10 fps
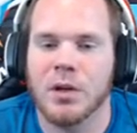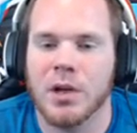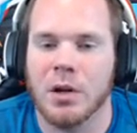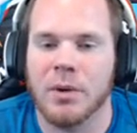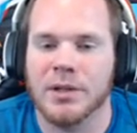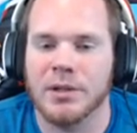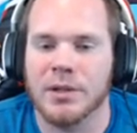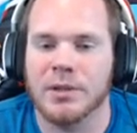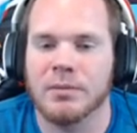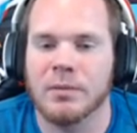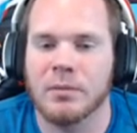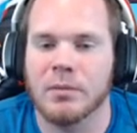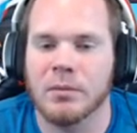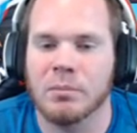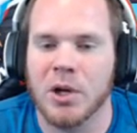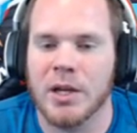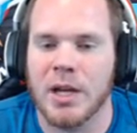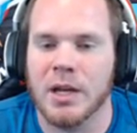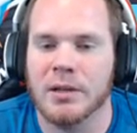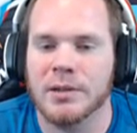Gotta wait till this bunny
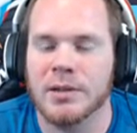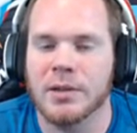ends.